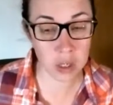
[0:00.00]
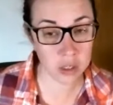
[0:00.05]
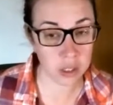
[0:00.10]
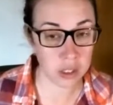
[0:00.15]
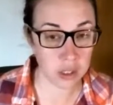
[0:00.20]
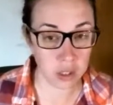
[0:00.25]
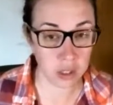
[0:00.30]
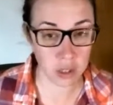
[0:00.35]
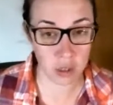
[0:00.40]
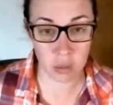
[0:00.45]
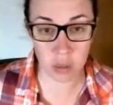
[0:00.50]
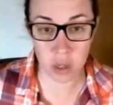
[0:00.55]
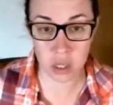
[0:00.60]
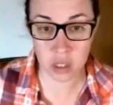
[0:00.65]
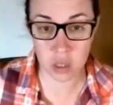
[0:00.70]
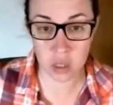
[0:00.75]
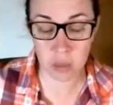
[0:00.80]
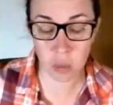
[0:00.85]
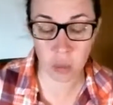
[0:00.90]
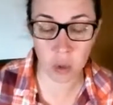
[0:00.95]
like they're
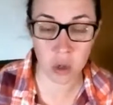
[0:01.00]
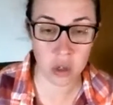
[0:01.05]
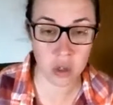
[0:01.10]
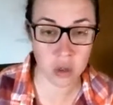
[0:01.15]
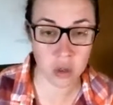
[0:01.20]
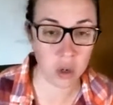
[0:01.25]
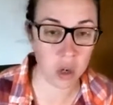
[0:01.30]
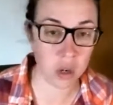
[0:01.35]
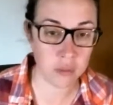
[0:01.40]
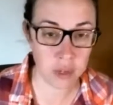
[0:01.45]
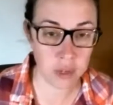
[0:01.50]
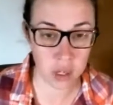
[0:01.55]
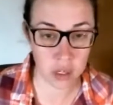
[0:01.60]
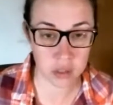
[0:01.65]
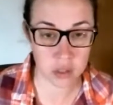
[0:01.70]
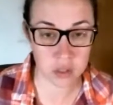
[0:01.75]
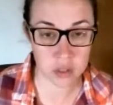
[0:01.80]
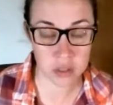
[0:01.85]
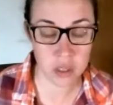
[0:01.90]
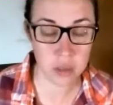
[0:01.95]
ranked #1, or I've got
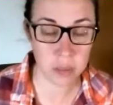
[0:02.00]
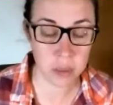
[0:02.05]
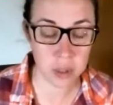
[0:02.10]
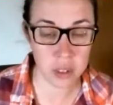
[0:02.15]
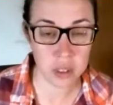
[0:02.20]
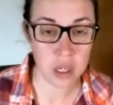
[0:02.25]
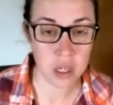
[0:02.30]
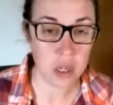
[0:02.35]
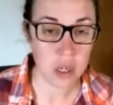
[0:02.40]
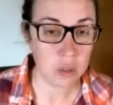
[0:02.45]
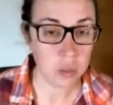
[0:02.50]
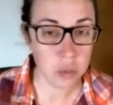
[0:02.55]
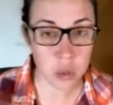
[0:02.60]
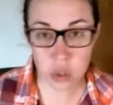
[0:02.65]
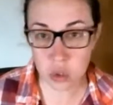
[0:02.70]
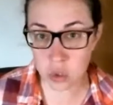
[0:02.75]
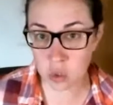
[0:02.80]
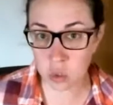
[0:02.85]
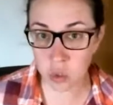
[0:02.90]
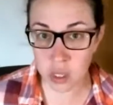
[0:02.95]
the snippet, which
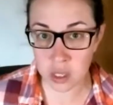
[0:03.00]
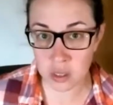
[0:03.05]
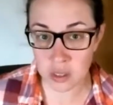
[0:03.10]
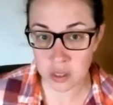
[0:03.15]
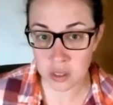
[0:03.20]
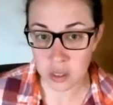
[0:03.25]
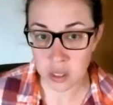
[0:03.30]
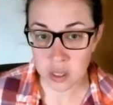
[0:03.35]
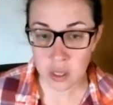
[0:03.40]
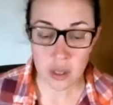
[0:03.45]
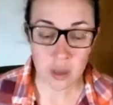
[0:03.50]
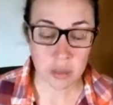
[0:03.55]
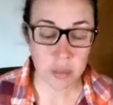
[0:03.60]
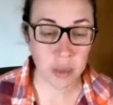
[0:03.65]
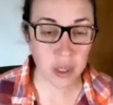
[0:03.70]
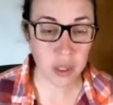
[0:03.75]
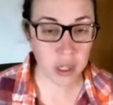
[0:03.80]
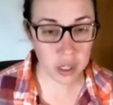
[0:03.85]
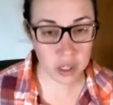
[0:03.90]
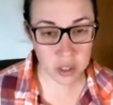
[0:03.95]
is great.
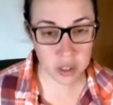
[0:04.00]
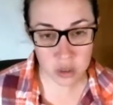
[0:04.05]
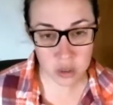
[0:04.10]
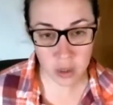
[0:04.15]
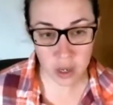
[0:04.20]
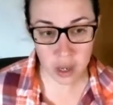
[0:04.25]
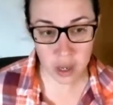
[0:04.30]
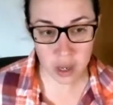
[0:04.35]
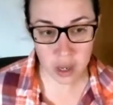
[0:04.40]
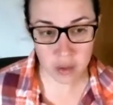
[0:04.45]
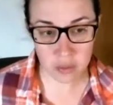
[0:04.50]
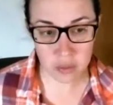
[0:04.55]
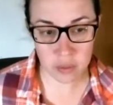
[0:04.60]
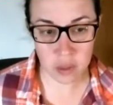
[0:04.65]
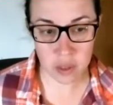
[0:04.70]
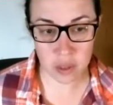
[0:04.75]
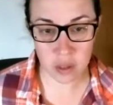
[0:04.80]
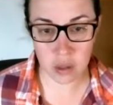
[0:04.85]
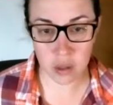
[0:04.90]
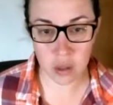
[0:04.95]
But I also have
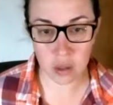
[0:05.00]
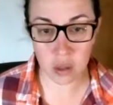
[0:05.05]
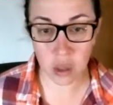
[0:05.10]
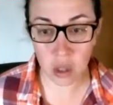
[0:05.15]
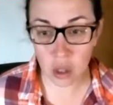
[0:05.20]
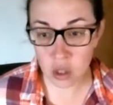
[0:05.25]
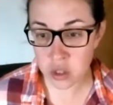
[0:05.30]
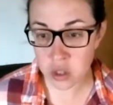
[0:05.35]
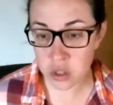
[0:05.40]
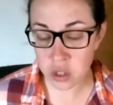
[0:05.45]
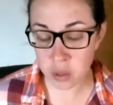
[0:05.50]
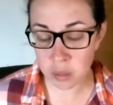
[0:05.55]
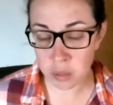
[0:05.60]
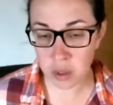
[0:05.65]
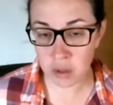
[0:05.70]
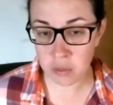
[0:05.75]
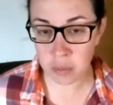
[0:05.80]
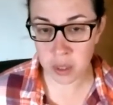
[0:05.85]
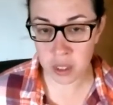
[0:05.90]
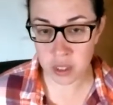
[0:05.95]
a large number
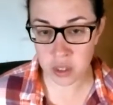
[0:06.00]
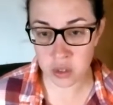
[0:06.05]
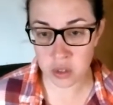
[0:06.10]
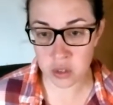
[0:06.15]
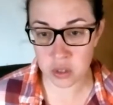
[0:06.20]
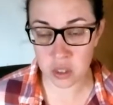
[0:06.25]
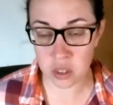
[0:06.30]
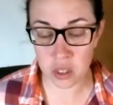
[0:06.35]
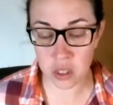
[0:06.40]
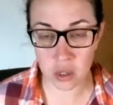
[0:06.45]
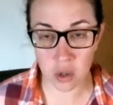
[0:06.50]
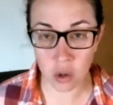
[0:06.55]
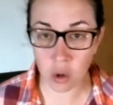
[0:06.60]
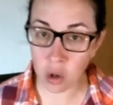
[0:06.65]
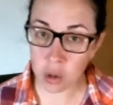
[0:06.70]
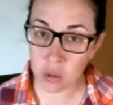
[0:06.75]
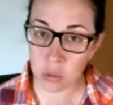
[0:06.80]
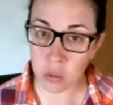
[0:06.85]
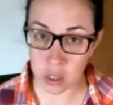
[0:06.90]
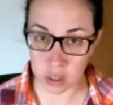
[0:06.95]
of pages that
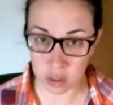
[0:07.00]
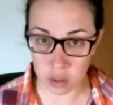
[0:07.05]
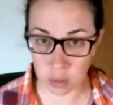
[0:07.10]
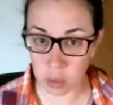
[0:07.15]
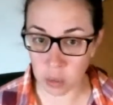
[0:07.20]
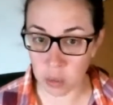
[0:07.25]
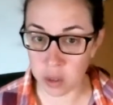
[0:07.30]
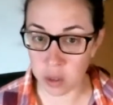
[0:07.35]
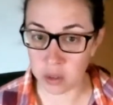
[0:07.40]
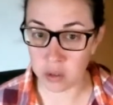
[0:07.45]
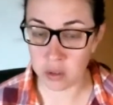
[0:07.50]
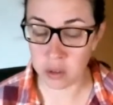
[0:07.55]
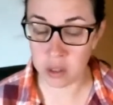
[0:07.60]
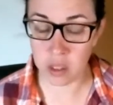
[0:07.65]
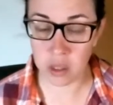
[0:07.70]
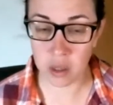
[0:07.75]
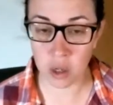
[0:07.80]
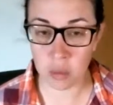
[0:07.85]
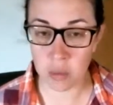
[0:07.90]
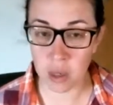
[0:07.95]
aren't ranked #1,
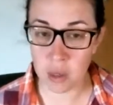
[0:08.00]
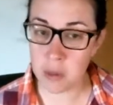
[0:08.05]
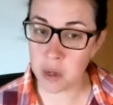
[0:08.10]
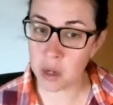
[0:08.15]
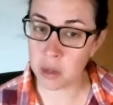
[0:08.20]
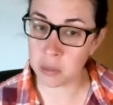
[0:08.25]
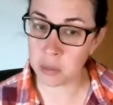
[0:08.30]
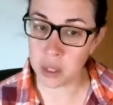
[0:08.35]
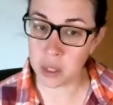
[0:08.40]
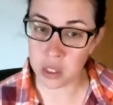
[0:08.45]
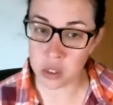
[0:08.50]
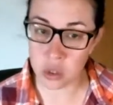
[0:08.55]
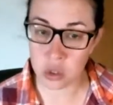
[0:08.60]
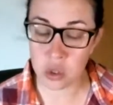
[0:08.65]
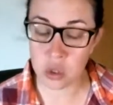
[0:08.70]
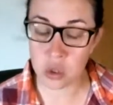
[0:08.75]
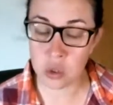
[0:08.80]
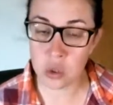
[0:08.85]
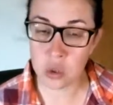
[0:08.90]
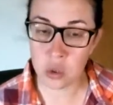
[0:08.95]
that are maybe on page
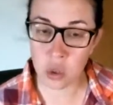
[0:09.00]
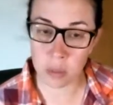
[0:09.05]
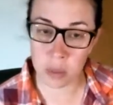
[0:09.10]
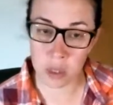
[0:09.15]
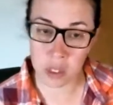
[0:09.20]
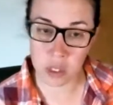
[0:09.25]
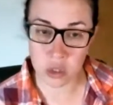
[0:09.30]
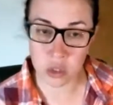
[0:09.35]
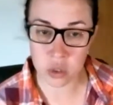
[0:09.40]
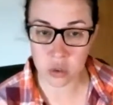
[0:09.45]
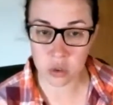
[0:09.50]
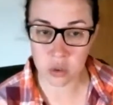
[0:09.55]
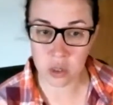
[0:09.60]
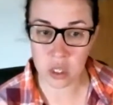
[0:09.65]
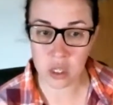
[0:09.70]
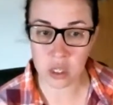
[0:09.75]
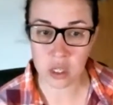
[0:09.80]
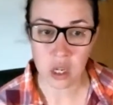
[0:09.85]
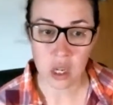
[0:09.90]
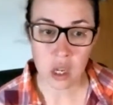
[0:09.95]
2 or page
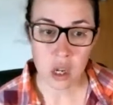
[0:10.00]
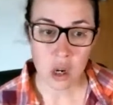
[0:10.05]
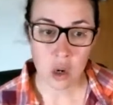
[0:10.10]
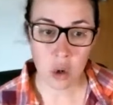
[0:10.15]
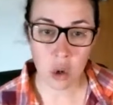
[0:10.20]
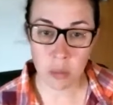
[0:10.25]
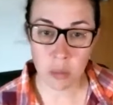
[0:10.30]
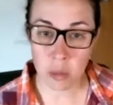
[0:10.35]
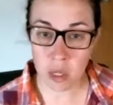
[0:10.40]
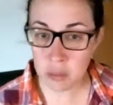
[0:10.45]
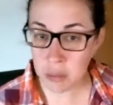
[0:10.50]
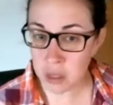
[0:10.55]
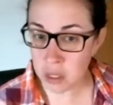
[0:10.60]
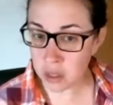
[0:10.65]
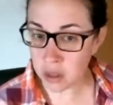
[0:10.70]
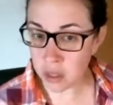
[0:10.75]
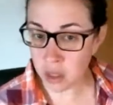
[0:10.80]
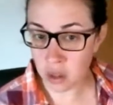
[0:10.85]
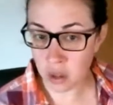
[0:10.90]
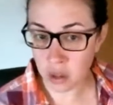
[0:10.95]
3, or maybe
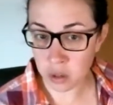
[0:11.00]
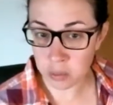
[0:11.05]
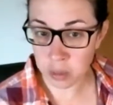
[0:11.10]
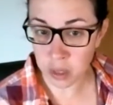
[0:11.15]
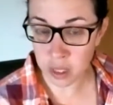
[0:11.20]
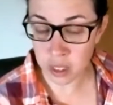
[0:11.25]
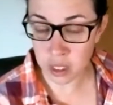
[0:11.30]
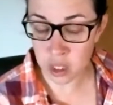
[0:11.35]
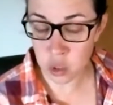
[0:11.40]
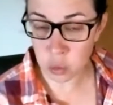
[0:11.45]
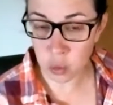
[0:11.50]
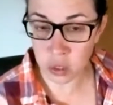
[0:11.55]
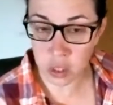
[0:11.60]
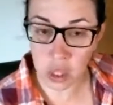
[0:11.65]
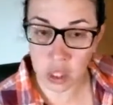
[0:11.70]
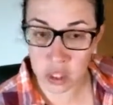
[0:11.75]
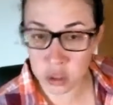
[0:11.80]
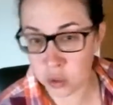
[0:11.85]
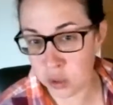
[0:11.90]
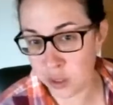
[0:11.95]
they're on page
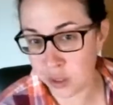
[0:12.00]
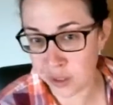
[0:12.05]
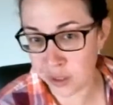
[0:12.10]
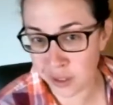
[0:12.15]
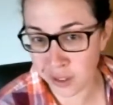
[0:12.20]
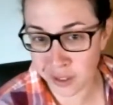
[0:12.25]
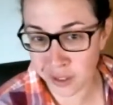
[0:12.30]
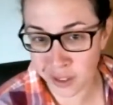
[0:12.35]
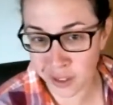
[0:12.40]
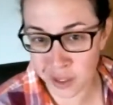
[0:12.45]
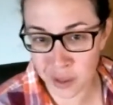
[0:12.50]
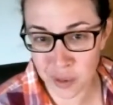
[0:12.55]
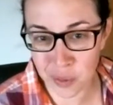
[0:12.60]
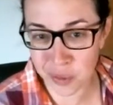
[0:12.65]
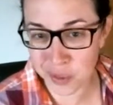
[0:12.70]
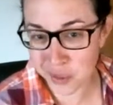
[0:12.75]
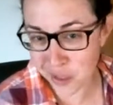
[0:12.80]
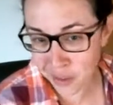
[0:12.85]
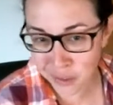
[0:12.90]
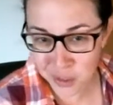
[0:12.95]
100, and I
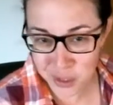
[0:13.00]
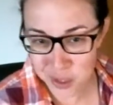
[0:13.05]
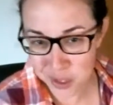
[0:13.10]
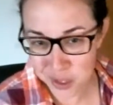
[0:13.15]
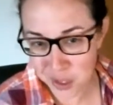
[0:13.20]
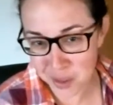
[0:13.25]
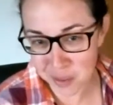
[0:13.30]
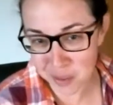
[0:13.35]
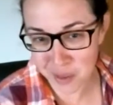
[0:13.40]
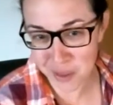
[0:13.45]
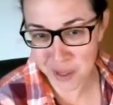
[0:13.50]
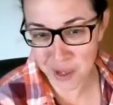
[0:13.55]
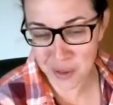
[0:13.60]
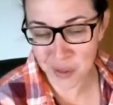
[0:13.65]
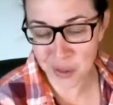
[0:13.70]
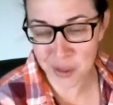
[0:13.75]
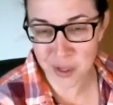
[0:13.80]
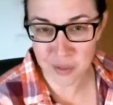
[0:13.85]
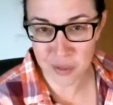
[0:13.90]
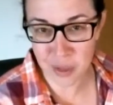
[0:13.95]
will never see them, and they
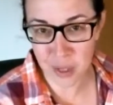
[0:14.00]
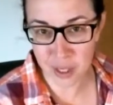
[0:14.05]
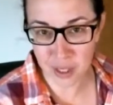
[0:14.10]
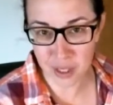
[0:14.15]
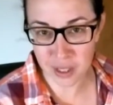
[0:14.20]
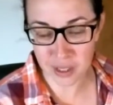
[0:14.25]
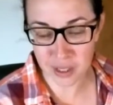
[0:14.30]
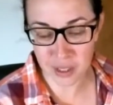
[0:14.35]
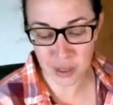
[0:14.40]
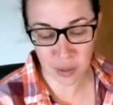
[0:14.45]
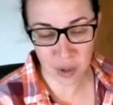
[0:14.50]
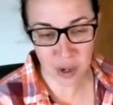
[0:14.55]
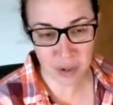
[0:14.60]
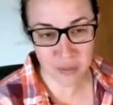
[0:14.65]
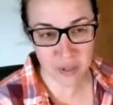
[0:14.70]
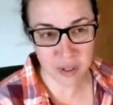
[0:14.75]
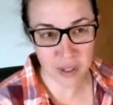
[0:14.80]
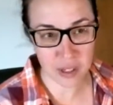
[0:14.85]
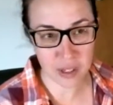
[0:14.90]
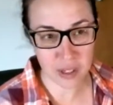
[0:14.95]
will never get any
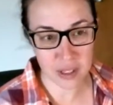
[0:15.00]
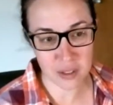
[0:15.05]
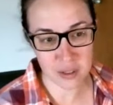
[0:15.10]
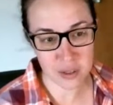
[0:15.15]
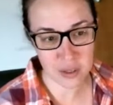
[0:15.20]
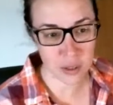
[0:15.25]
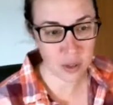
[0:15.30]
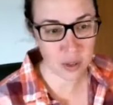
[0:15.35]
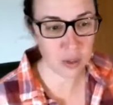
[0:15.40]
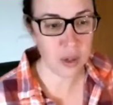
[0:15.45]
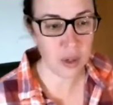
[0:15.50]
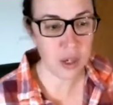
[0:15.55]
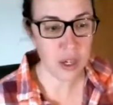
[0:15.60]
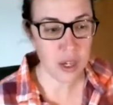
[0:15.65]
traffic. And so,